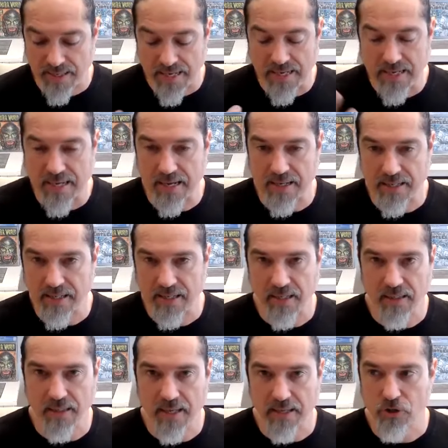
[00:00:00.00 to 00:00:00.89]
and he
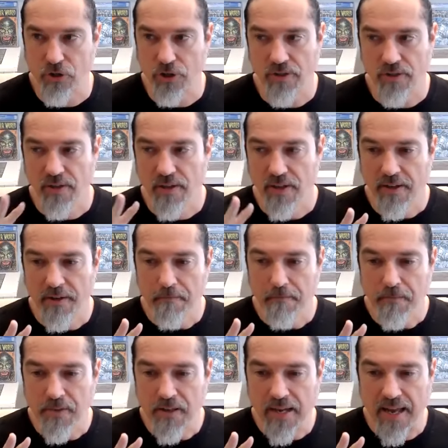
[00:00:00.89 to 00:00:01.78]
got in a collection,
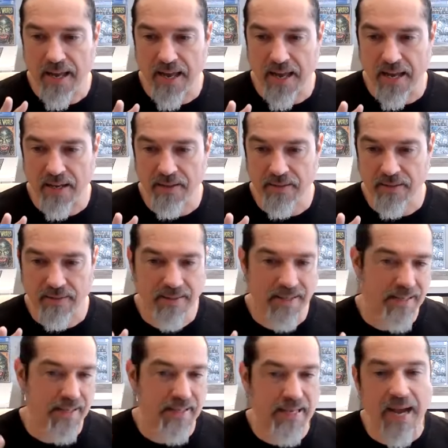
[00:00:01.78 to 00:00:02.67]

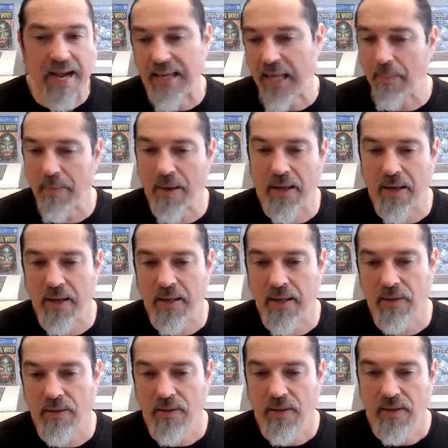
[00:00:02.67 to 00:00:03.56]
and like a guy came
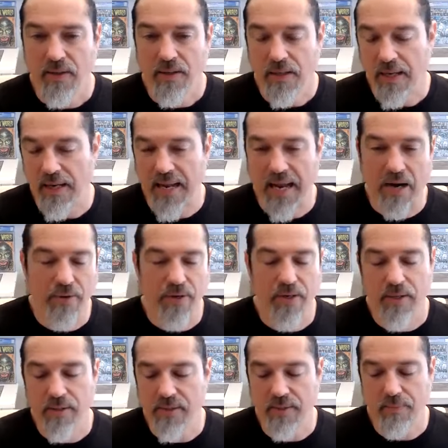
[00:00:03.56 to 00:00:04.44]
in,
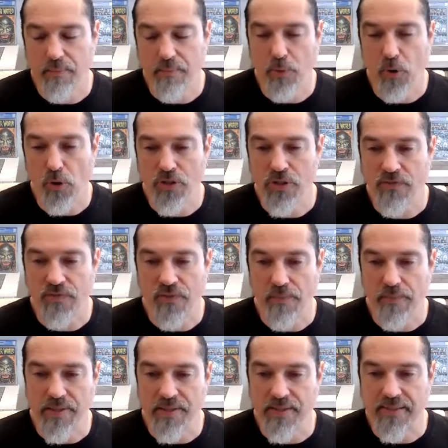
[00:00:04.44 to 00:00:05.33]
inherited some
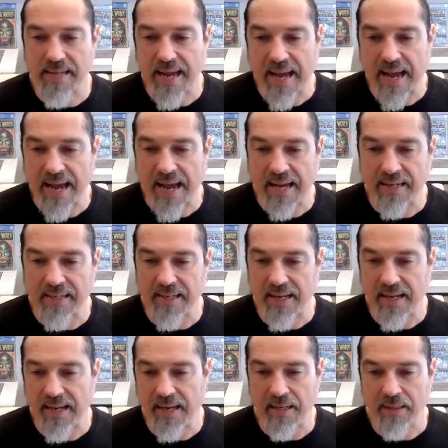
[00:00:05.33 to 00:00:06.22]
books from his
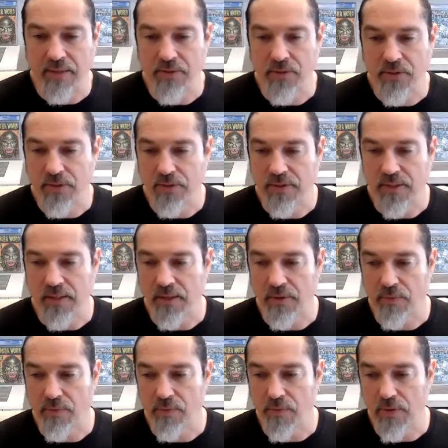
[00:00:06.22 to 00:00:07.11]
dad, and
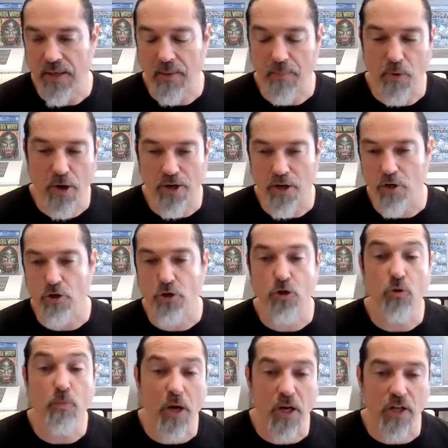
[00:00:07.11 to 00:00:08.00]
he brought
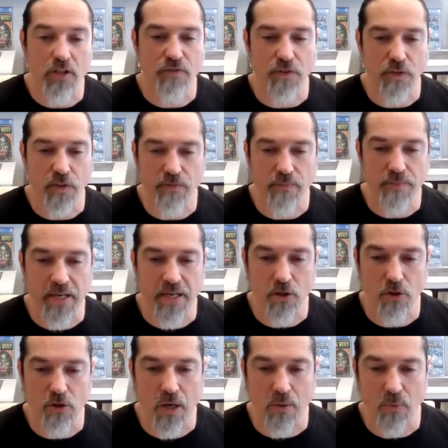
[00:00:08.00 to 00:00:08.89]
in a shoebox full of
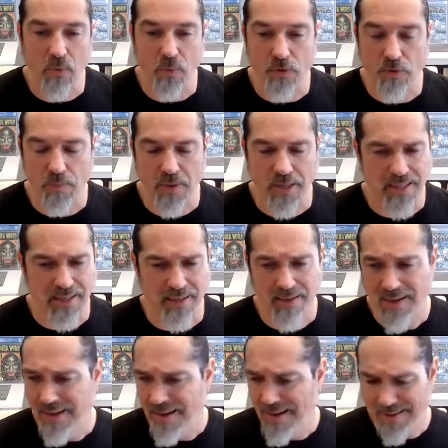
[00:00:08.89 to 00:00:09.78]
them that he thought were worth
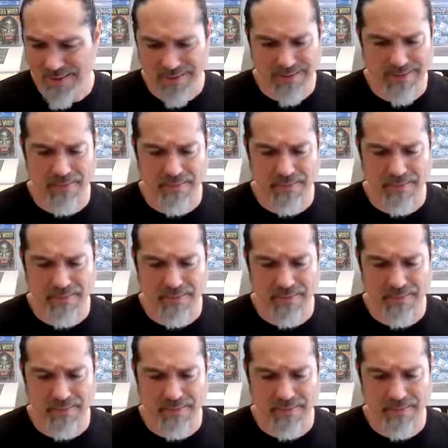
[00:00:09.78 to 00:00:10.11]
money.